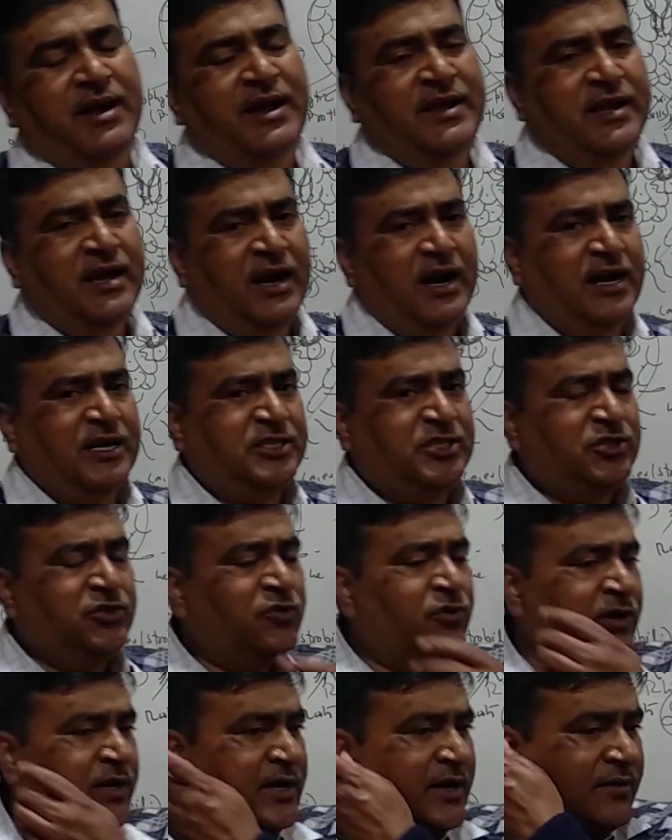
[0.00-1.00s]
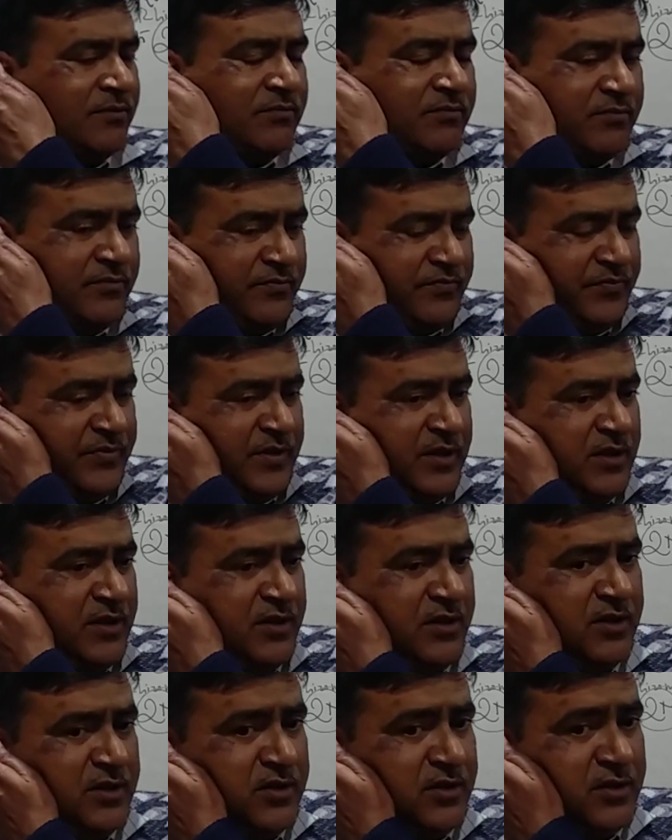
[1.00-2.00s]
and archegonium,
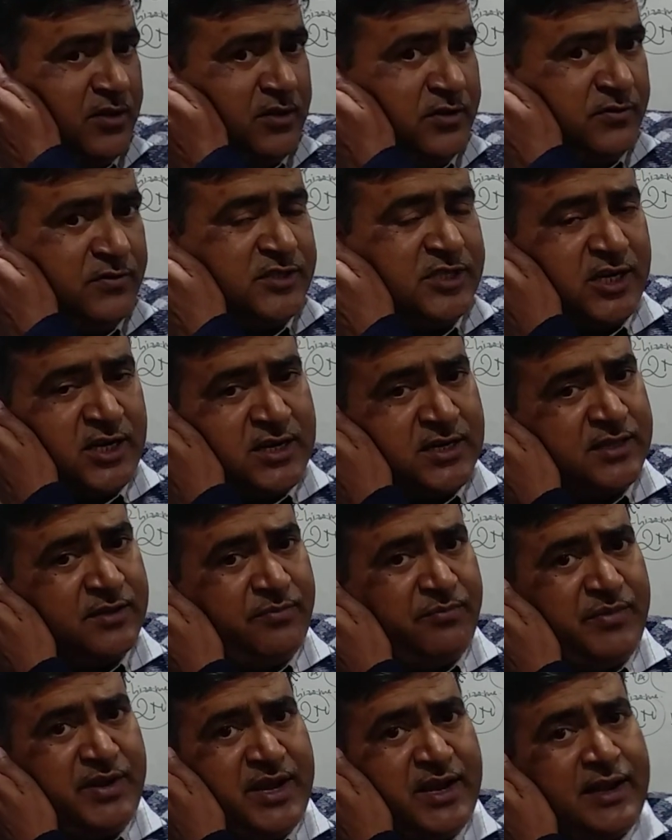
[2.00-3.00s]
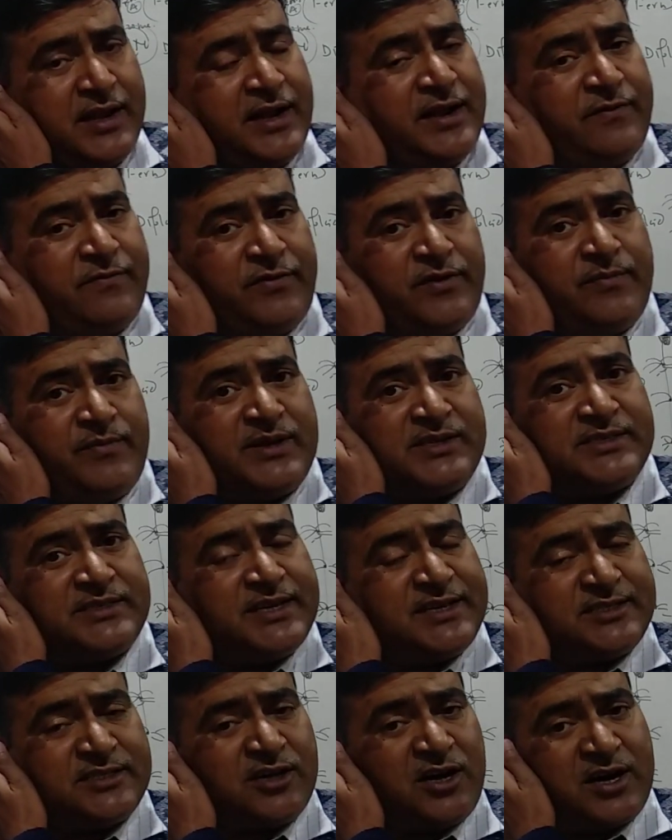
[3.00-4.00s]
which are the male and female
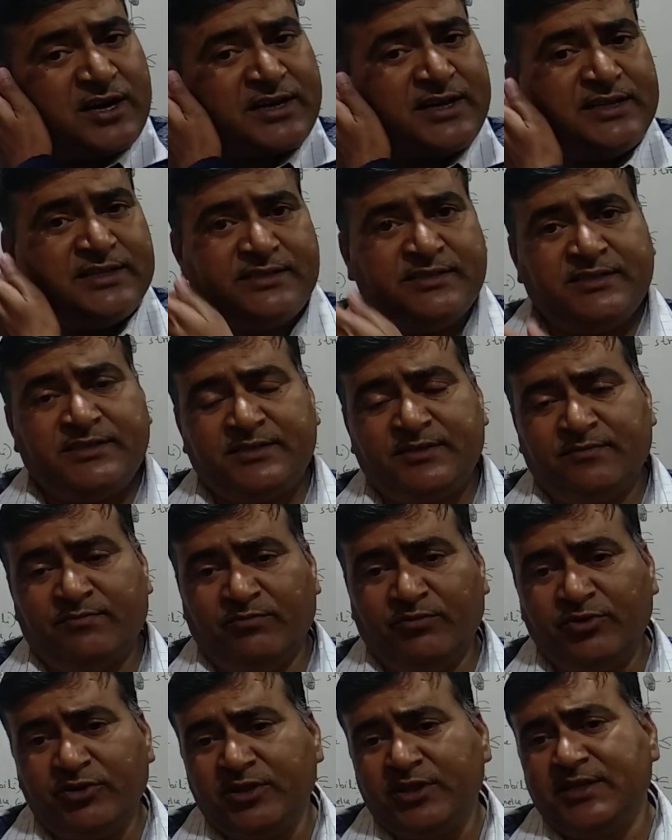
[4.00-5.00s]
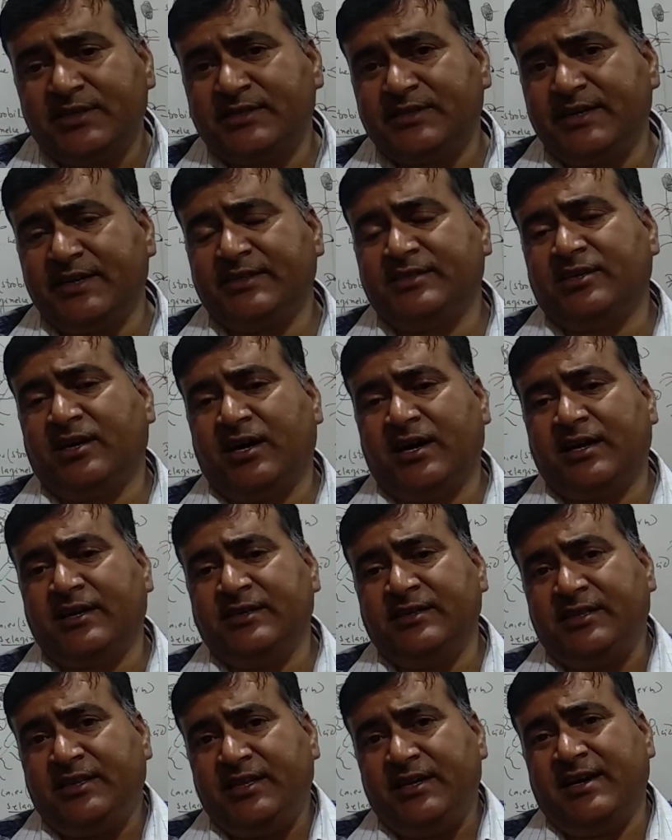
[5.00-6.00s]
sex organs, both the sex
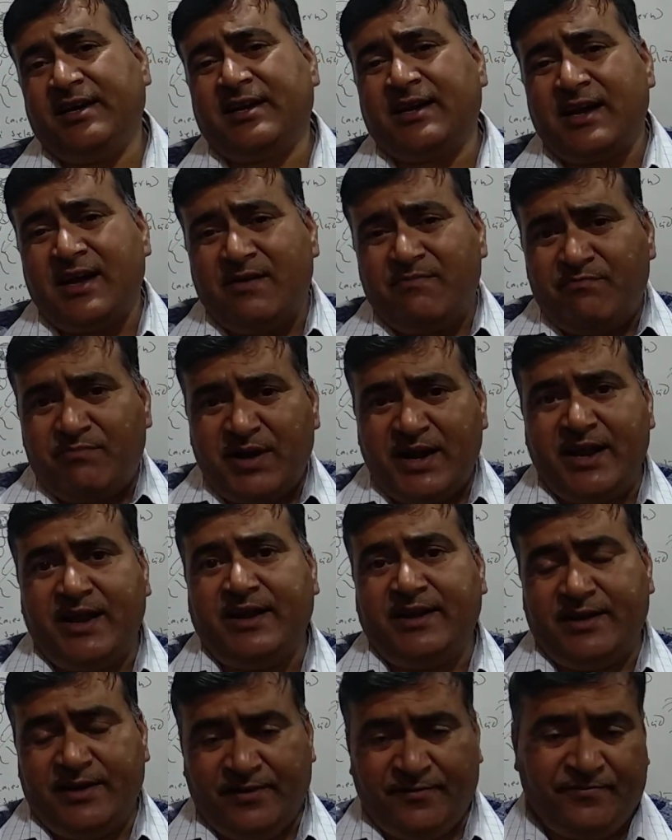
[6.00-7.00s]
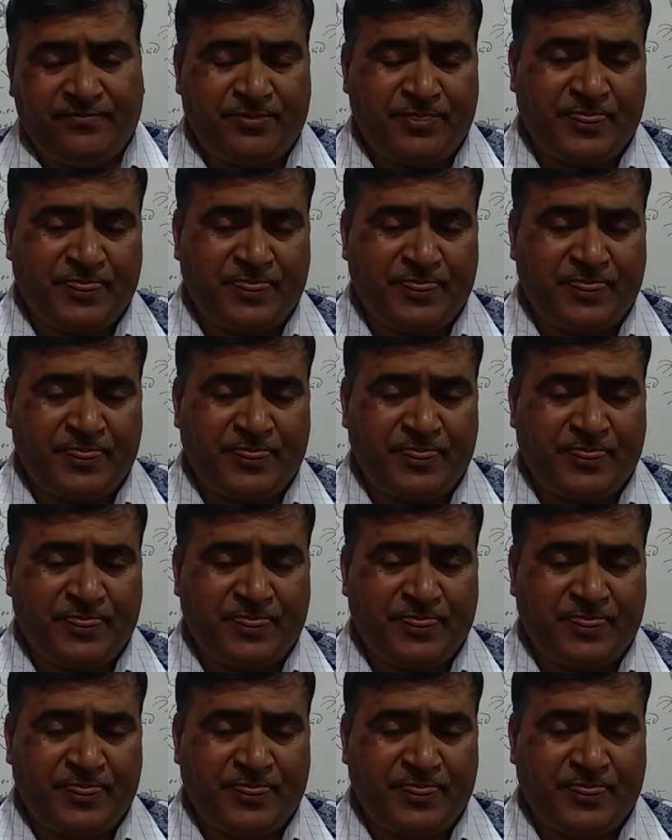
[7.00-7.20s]
organs, they are embedded